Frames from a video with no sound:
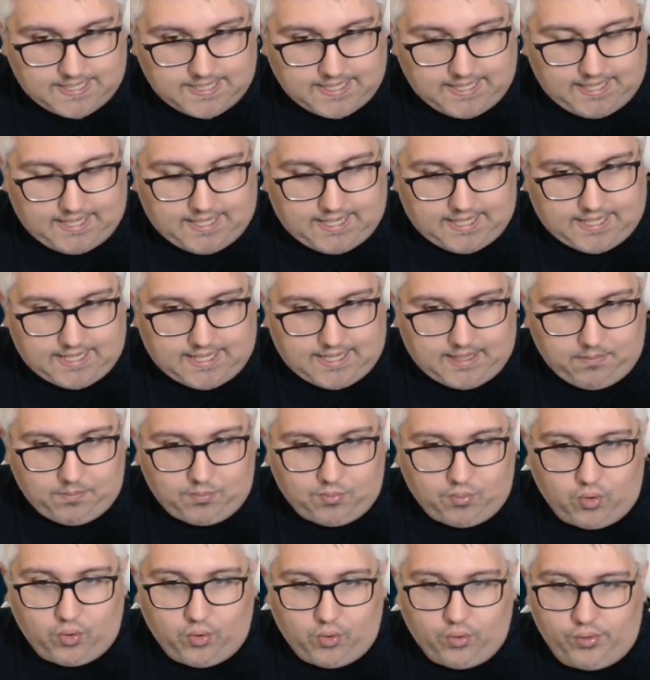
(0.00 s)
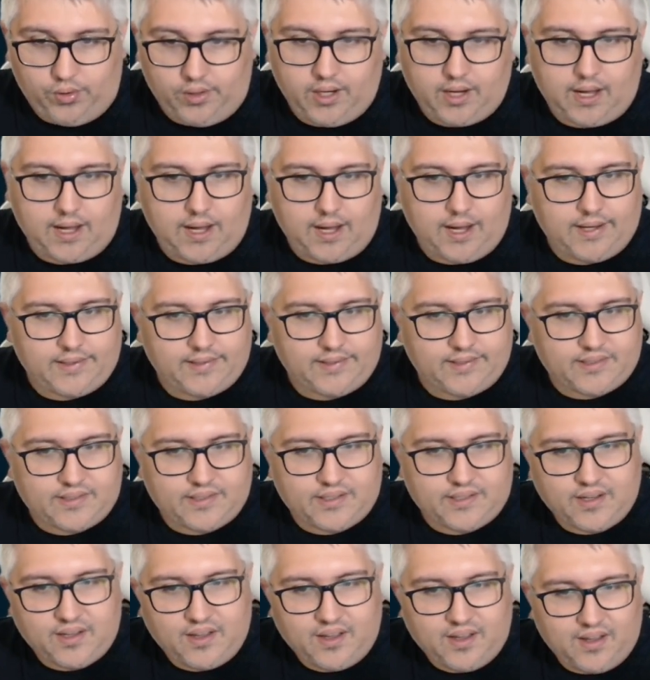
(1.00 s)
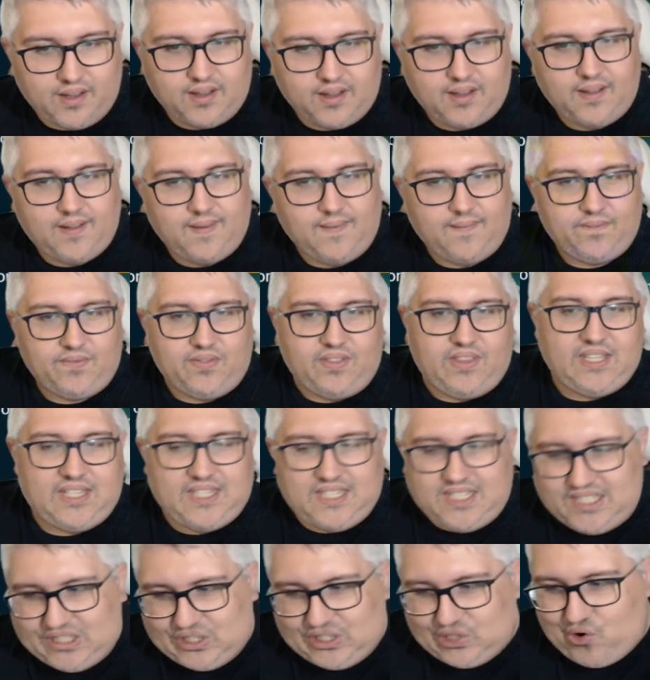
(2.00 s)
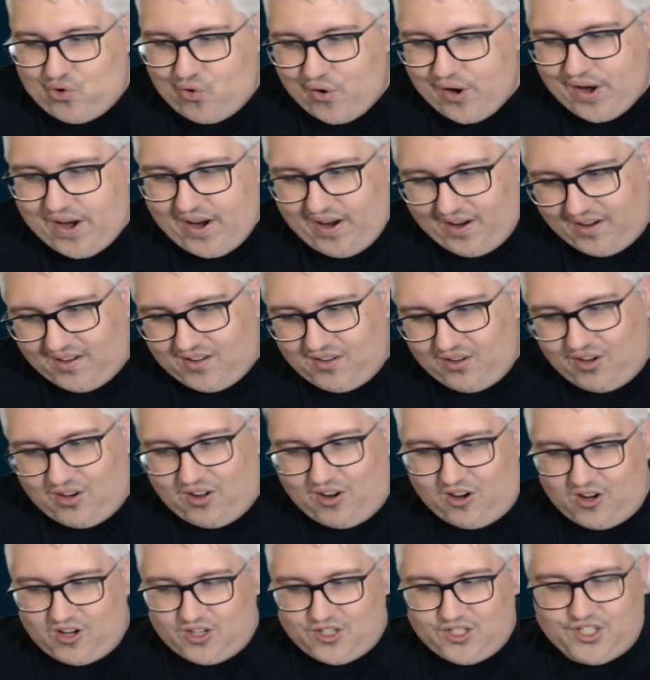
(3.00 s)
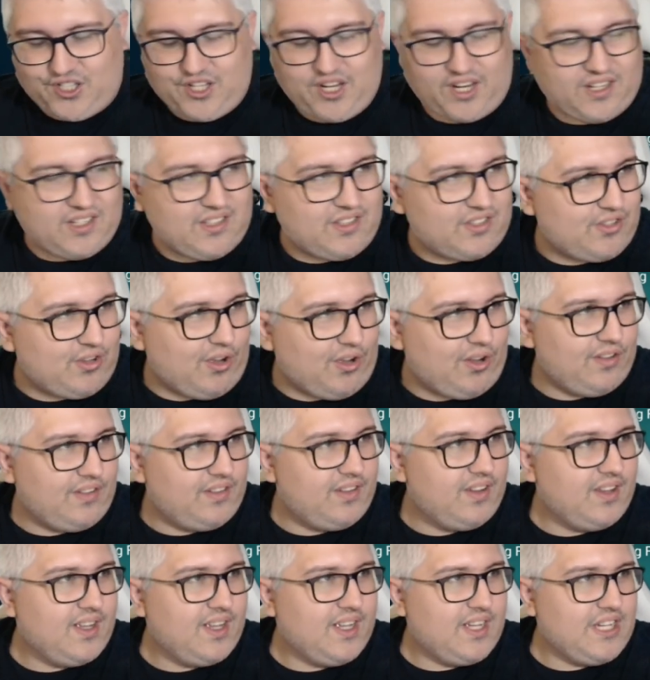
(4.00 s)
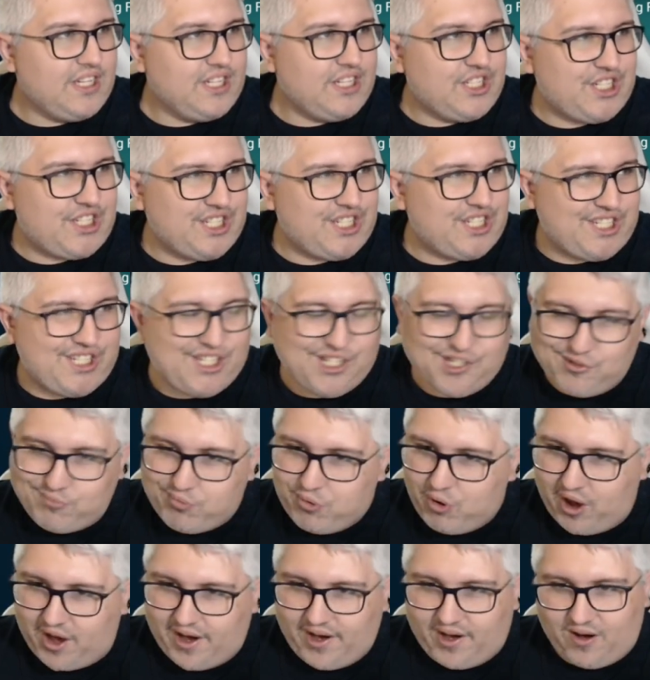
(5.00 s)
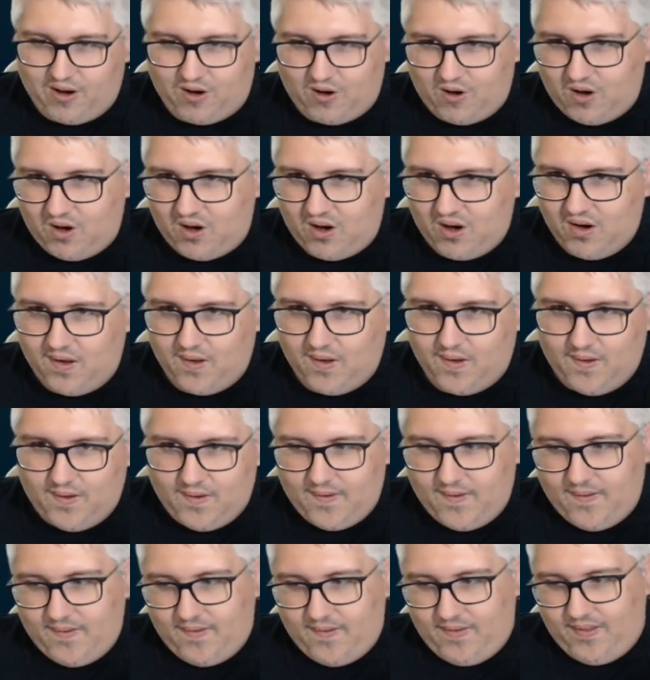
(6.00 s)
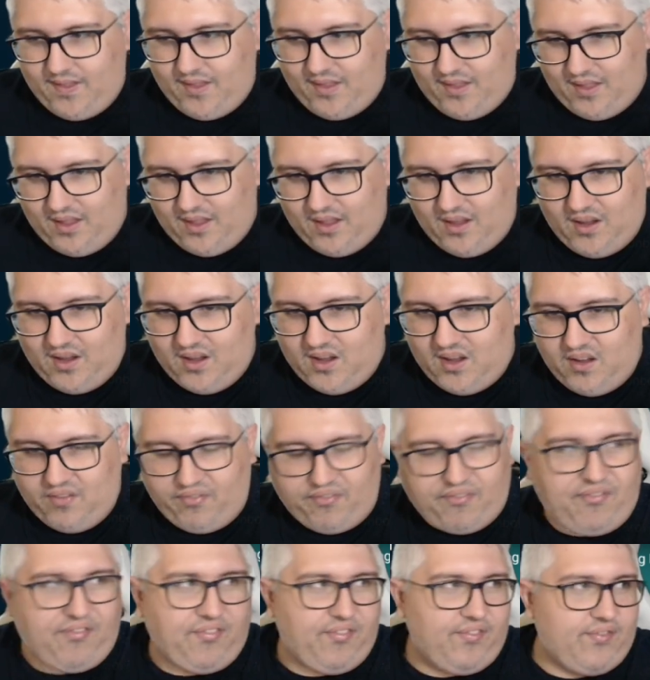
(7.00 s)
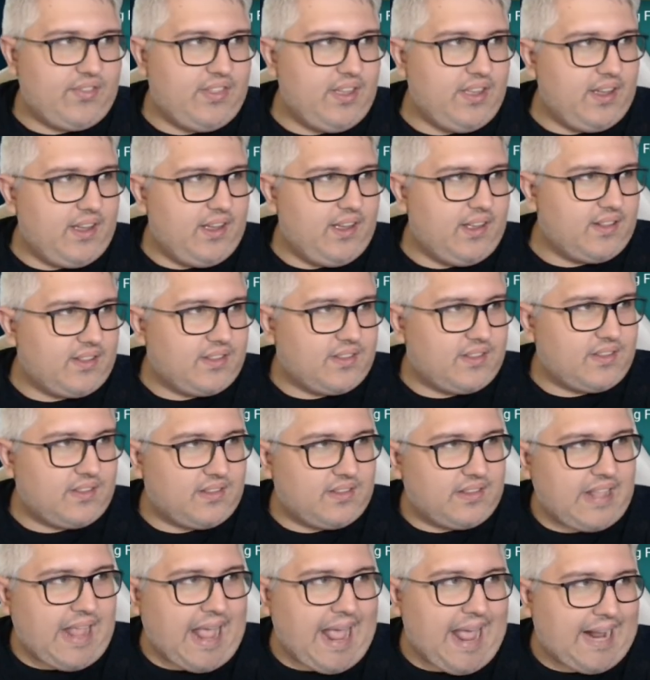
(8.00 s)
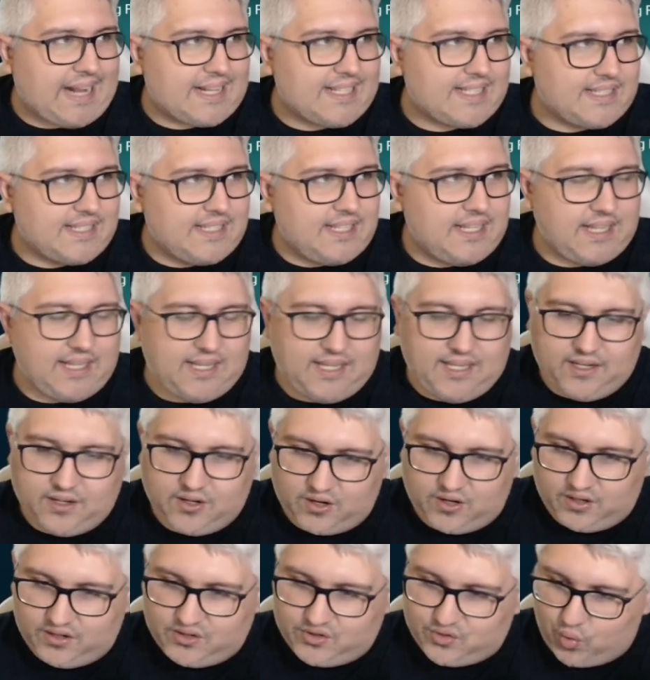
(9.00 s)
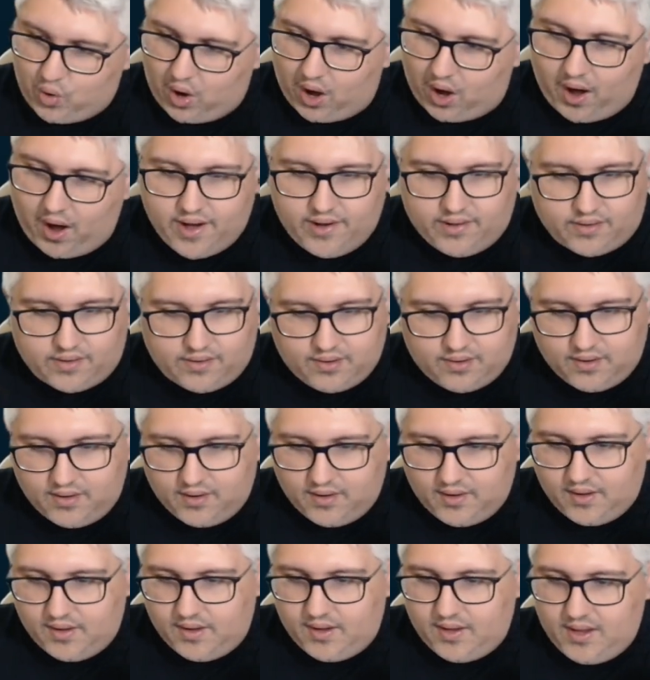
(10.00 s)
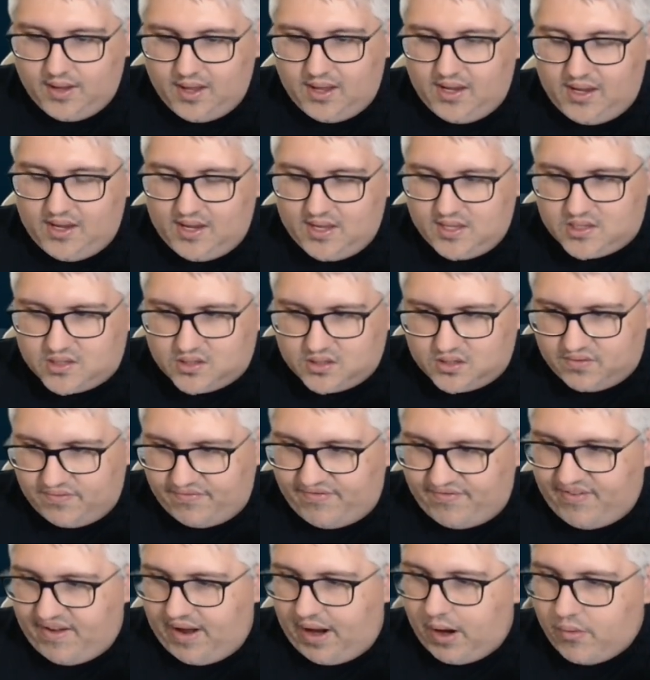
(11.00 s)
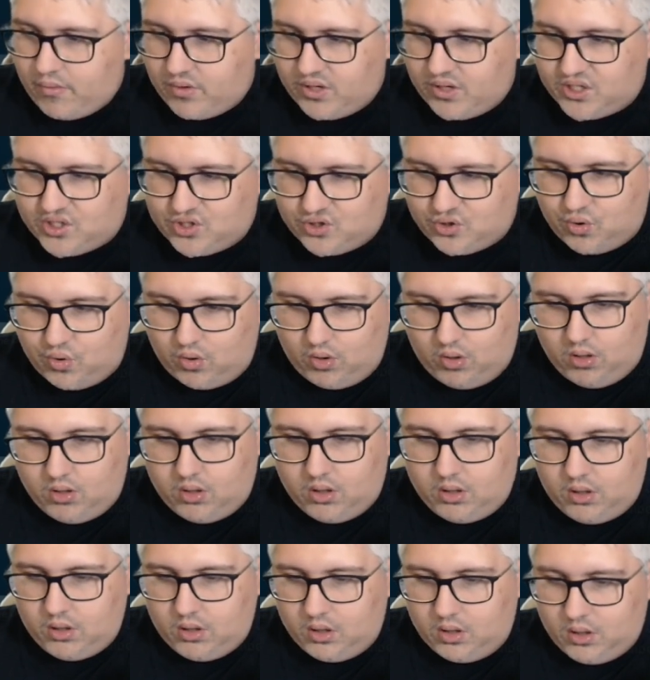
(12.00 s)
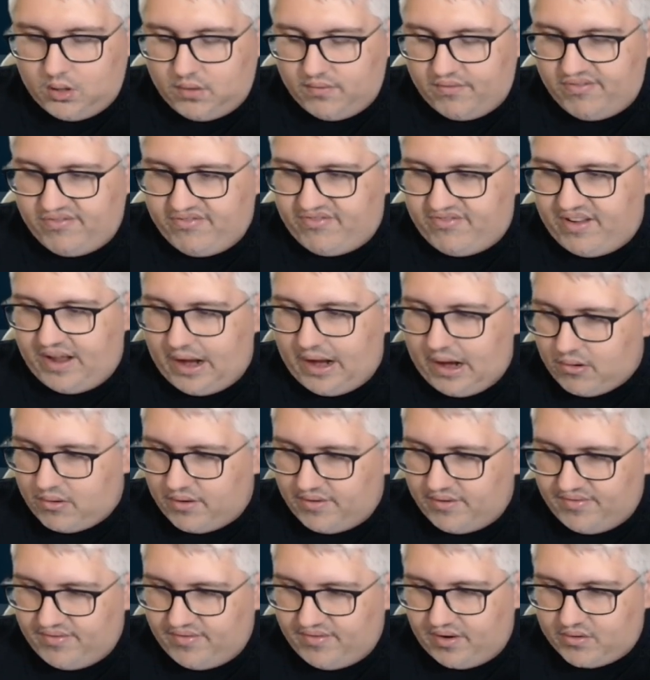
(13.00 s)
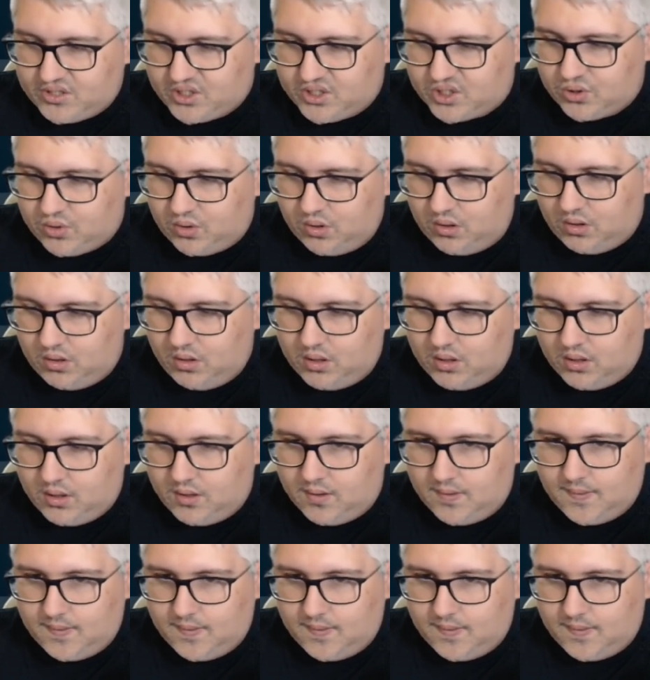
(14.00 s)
Come on, guys. This triangular gemstone shield breaker. If the text here is right, it's very strong. Very, very strong.